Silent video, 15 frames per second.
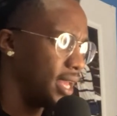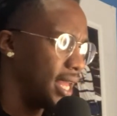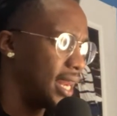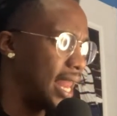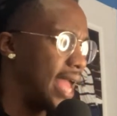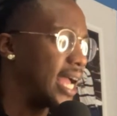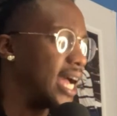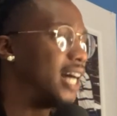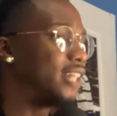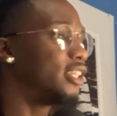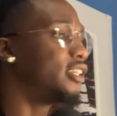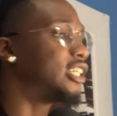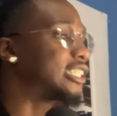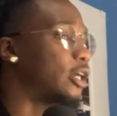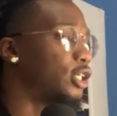like other
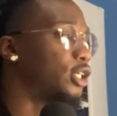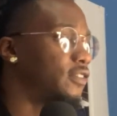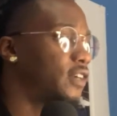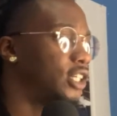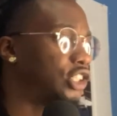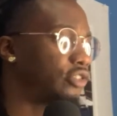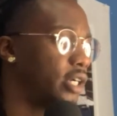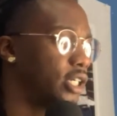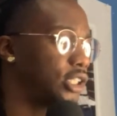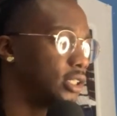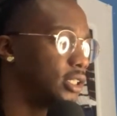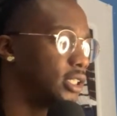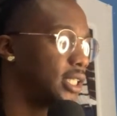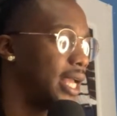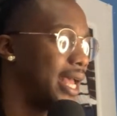discursive
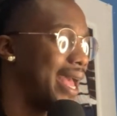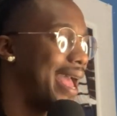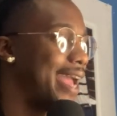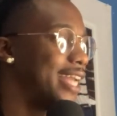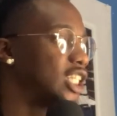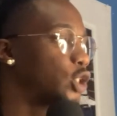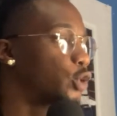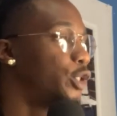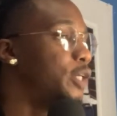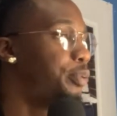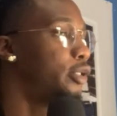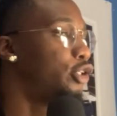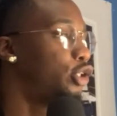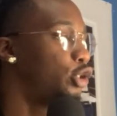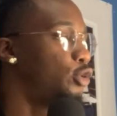constructions, has
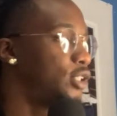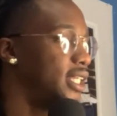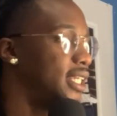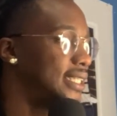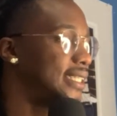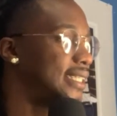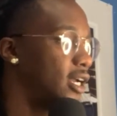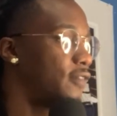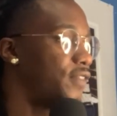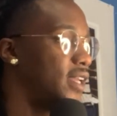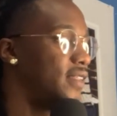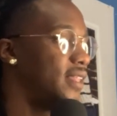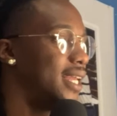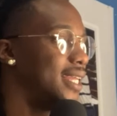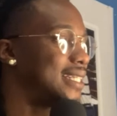reproduced itself in
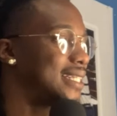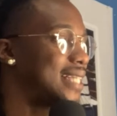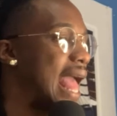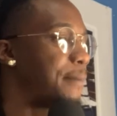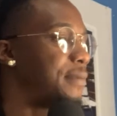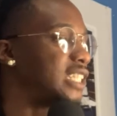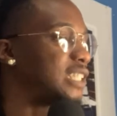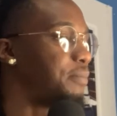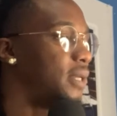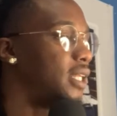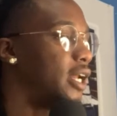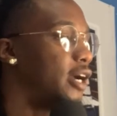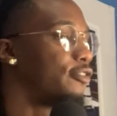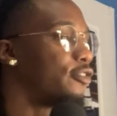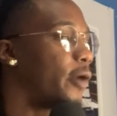the establishment
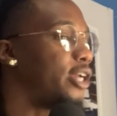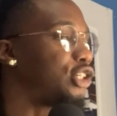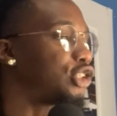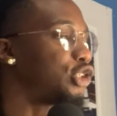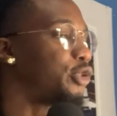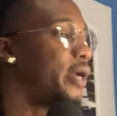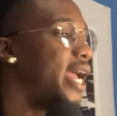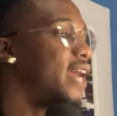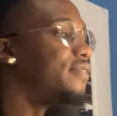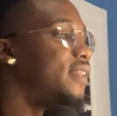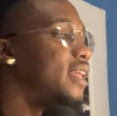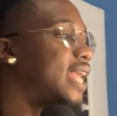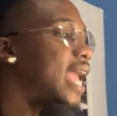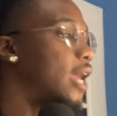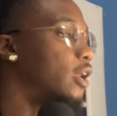of racial ethnic
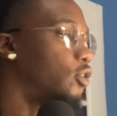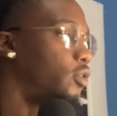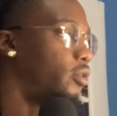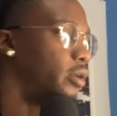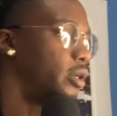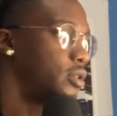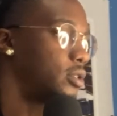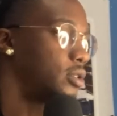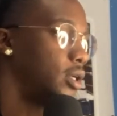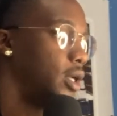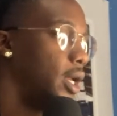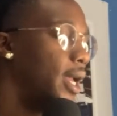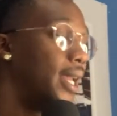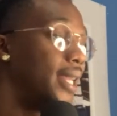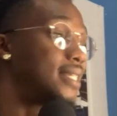categories.
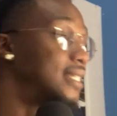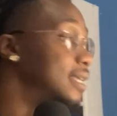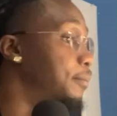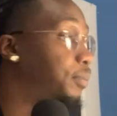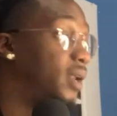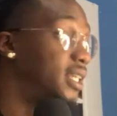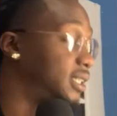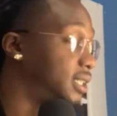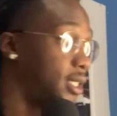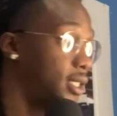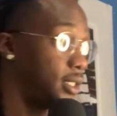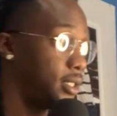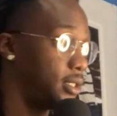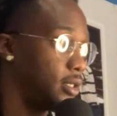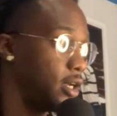
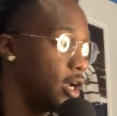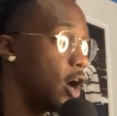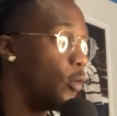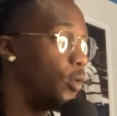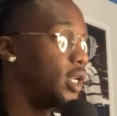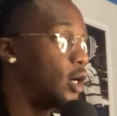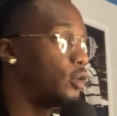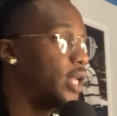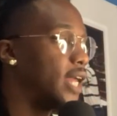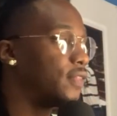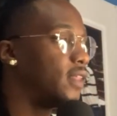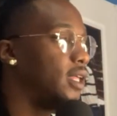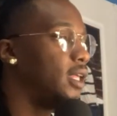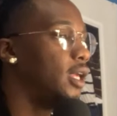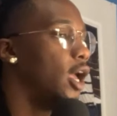Simplistically, we know that
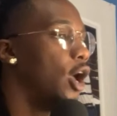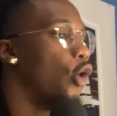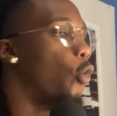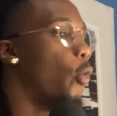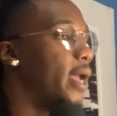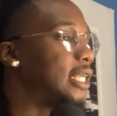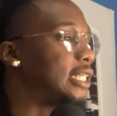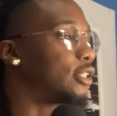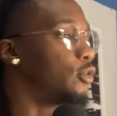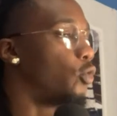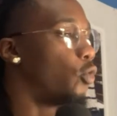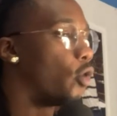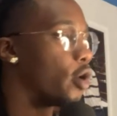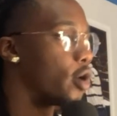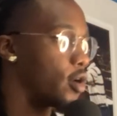the Western
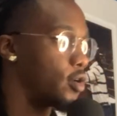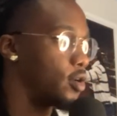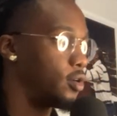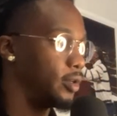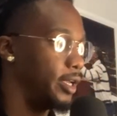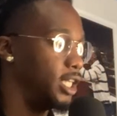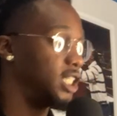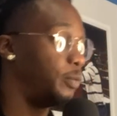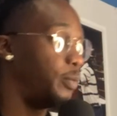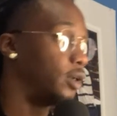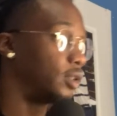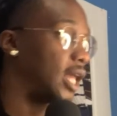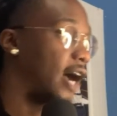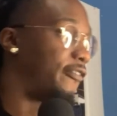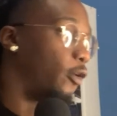world is
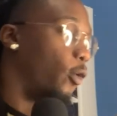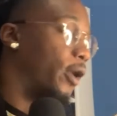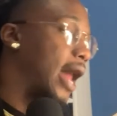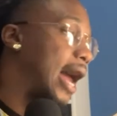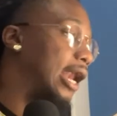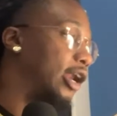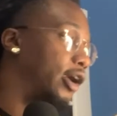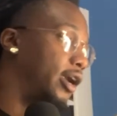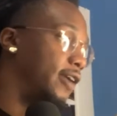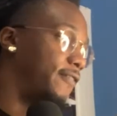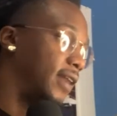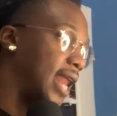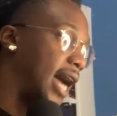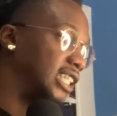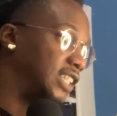built off of what I learned in
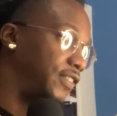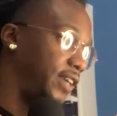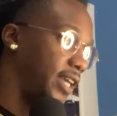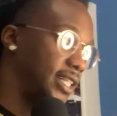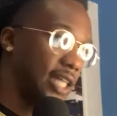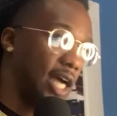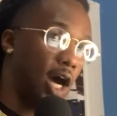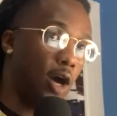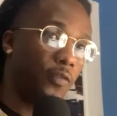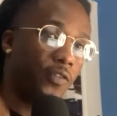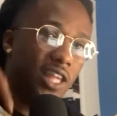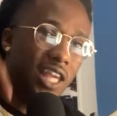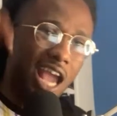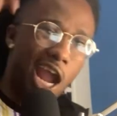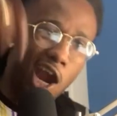philosophy is called
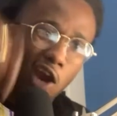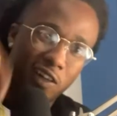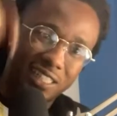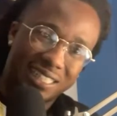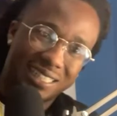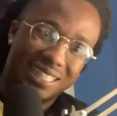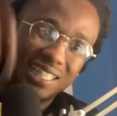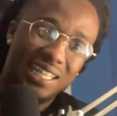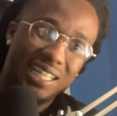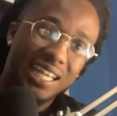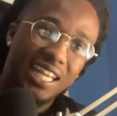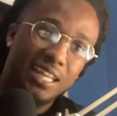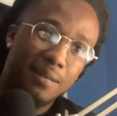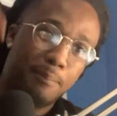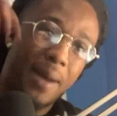the
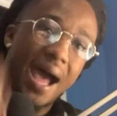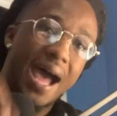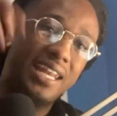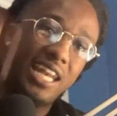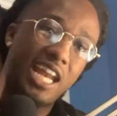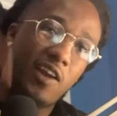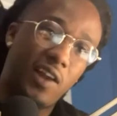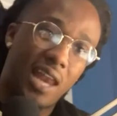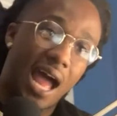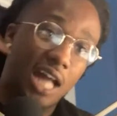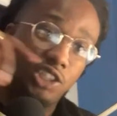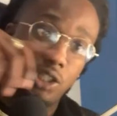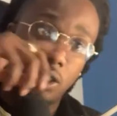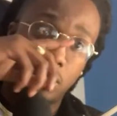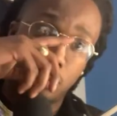Aristotelian binary
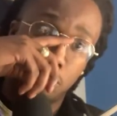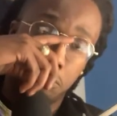logic.